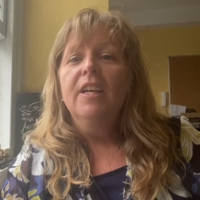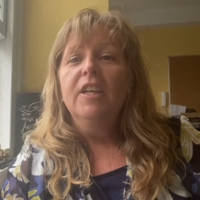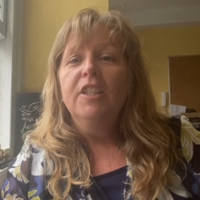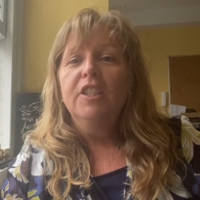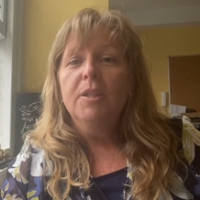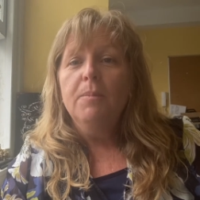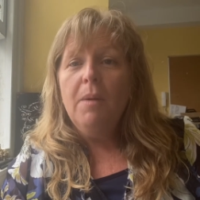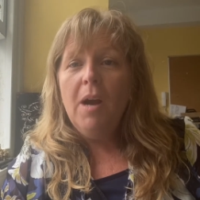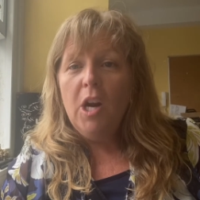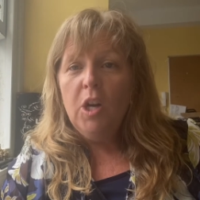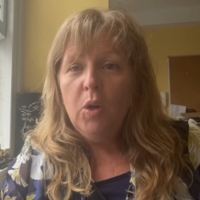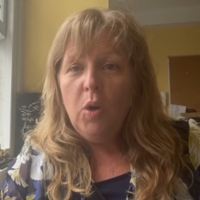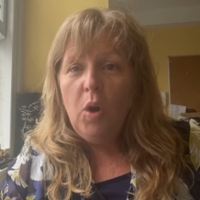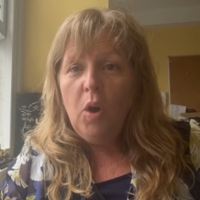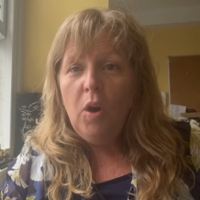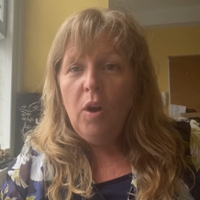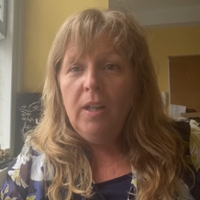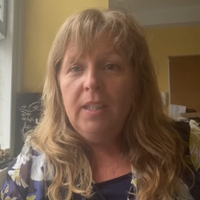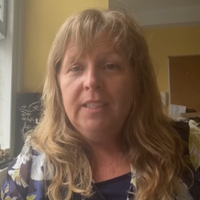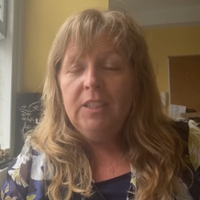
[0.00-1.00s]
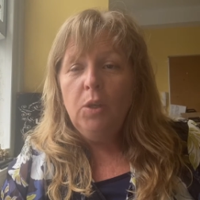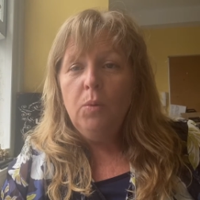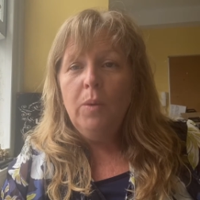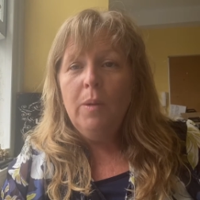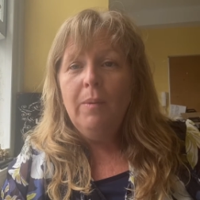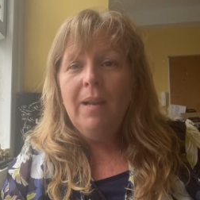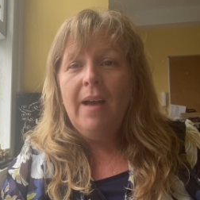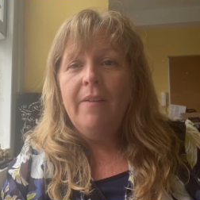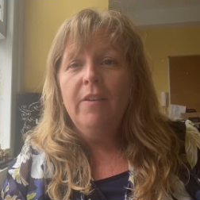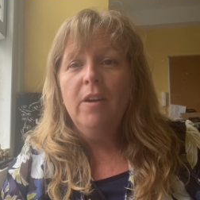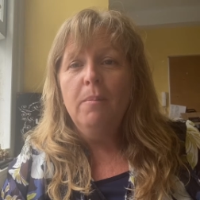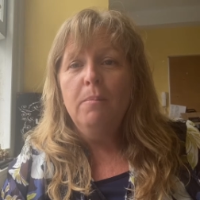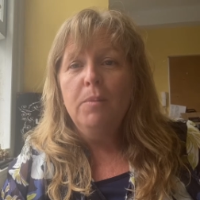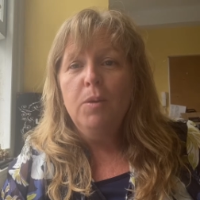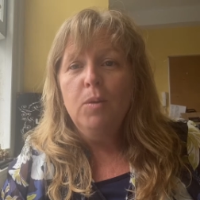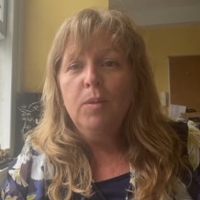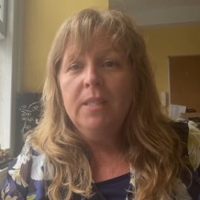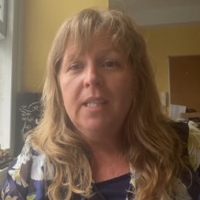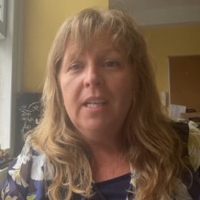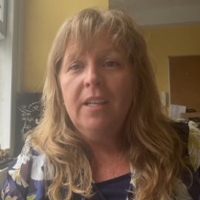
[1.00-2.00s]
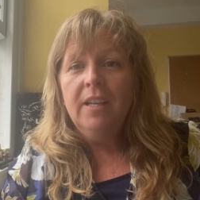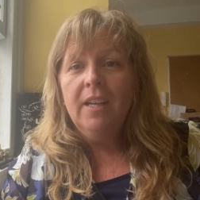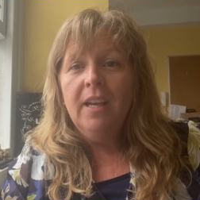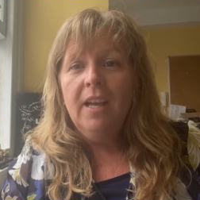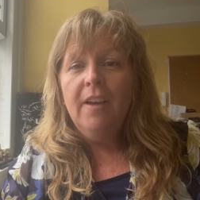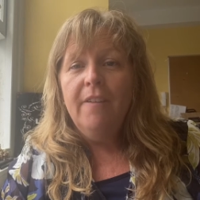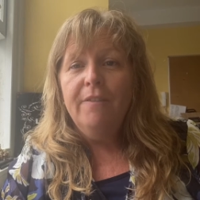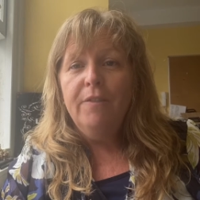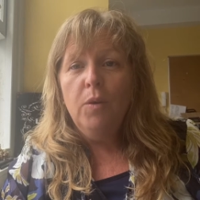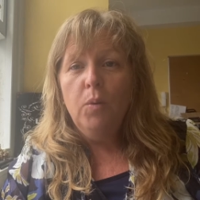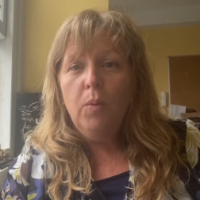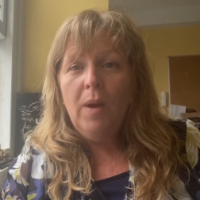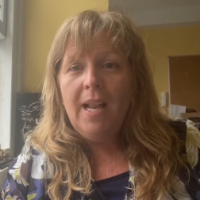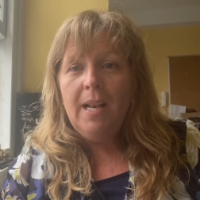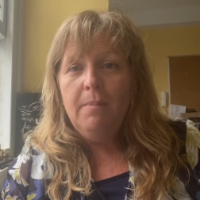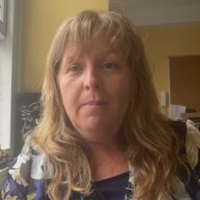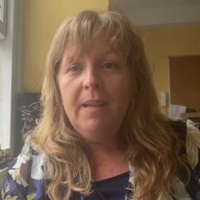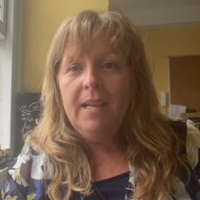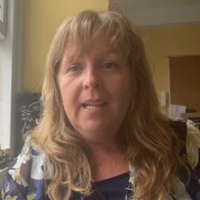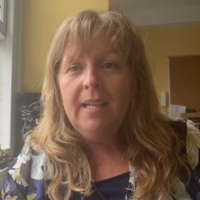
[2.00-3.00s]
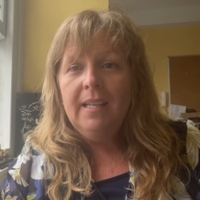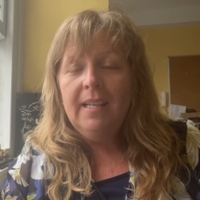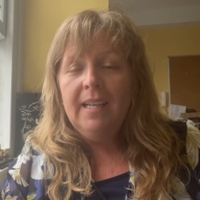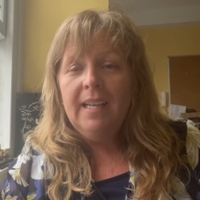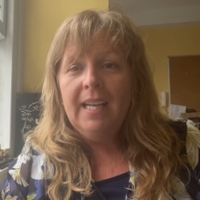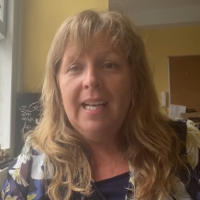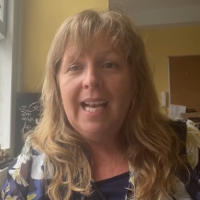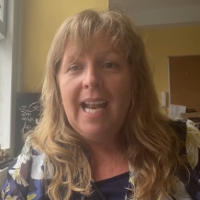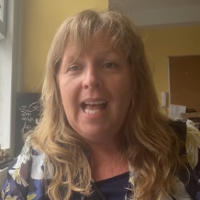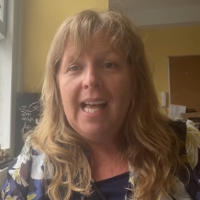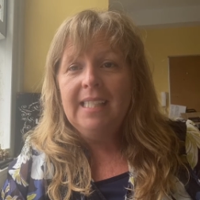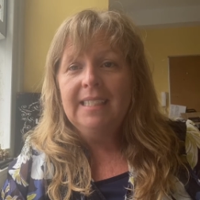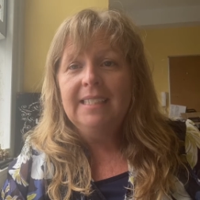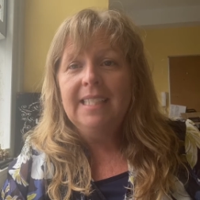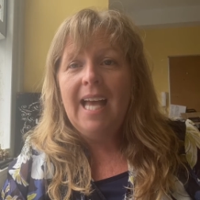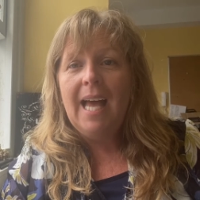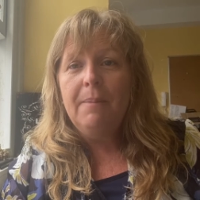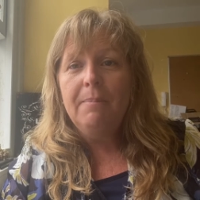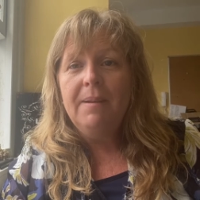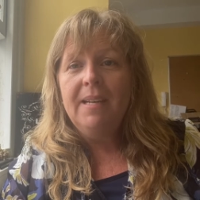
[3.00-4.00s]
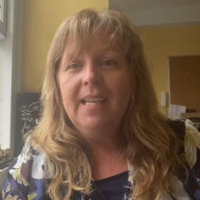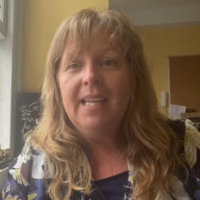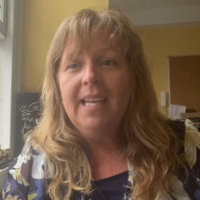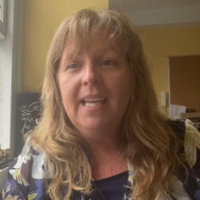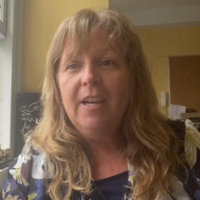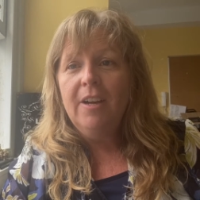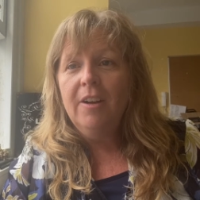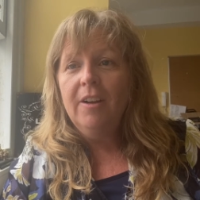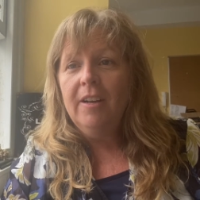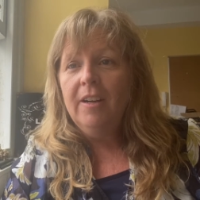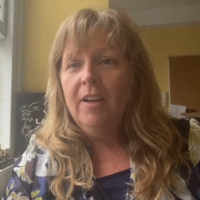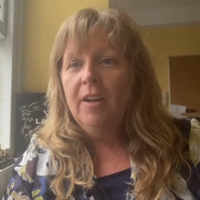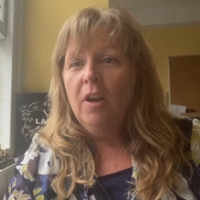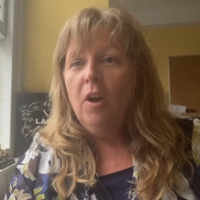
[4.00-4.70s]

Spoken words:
Tomorrow also we will have our music for wellbeing class happening here